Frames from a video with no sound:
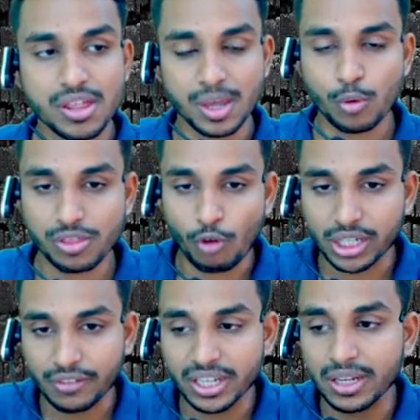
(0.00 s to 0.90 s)
Suppose
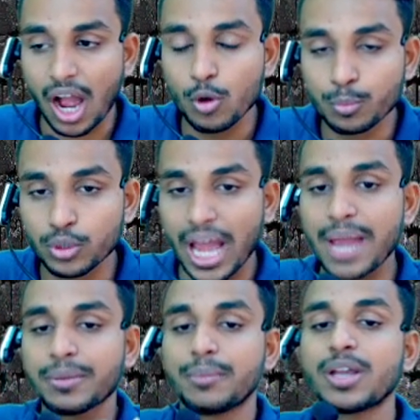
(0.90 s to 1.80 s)
whatever output I
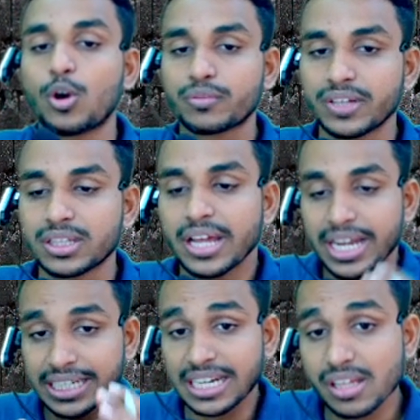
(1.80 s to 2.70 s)
am coming out with,
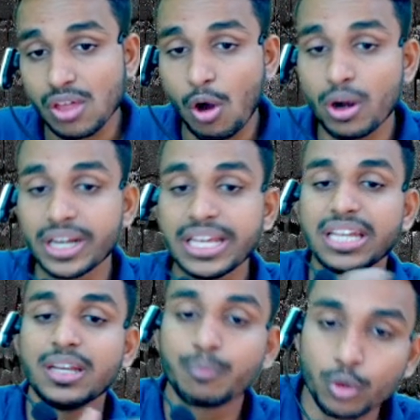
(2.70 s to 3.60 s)
that is already
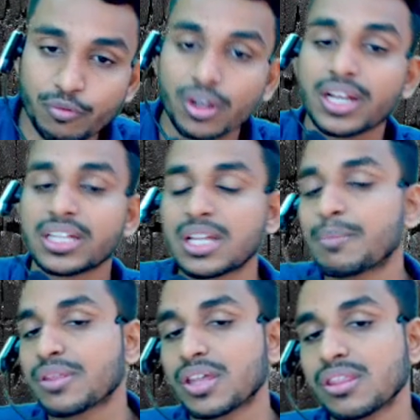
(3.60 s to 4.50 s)
an input for another
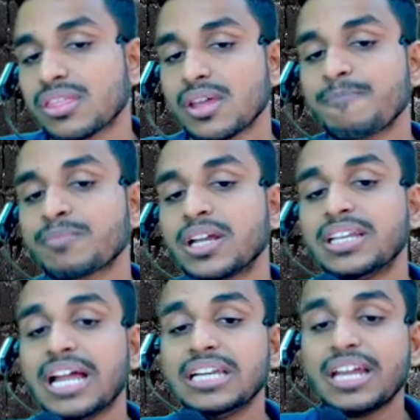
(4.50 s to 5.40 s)
person's,
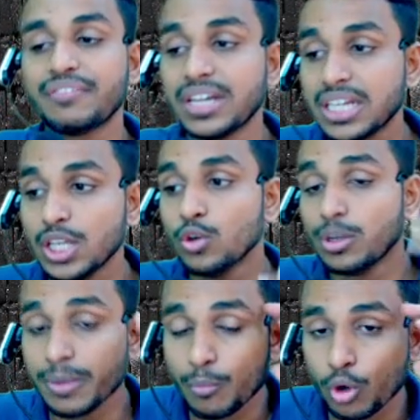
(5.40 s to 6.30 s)
then definitely you
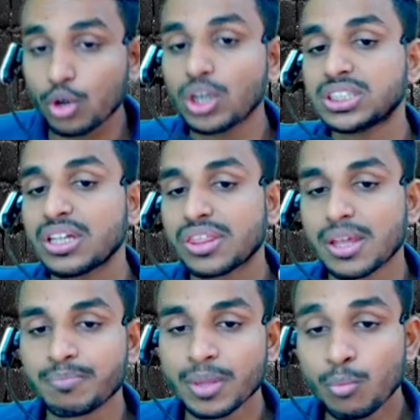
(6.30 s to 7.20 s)
will be more conscious,
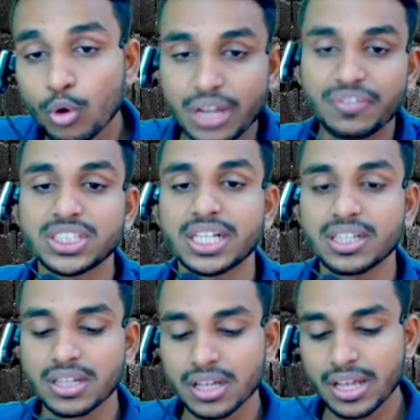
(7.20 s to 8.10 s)
more
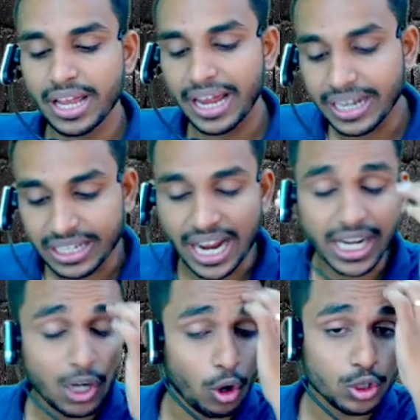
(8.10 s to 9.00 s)
efficient, and
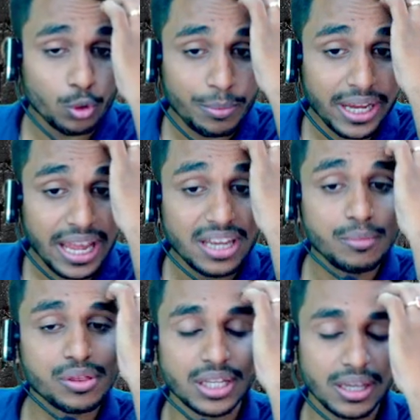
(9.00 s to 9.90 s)
try not to make any
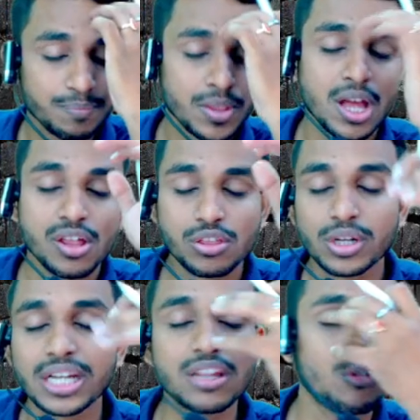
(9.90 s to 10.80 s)
mistake. So
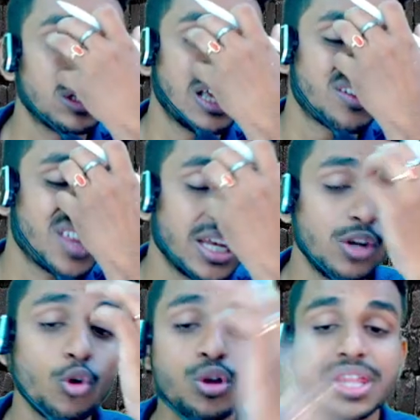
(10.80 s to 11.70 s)
that is what they are
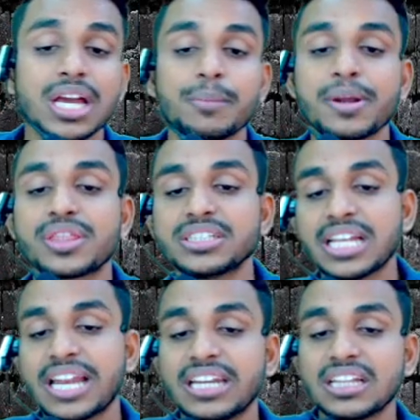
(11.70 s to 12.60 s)
saying: no single person
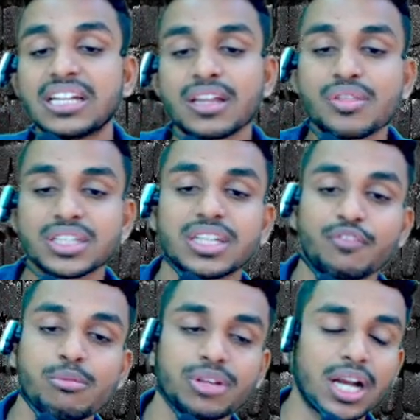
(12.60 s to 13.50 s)
shall handle the transaction
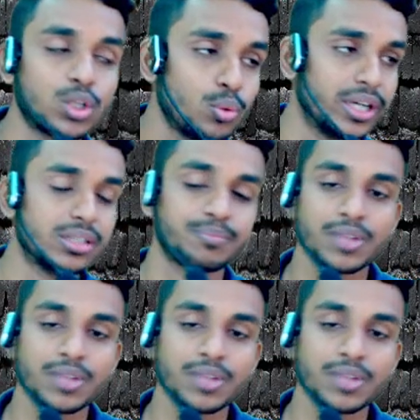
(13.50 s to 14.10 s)
from start to end.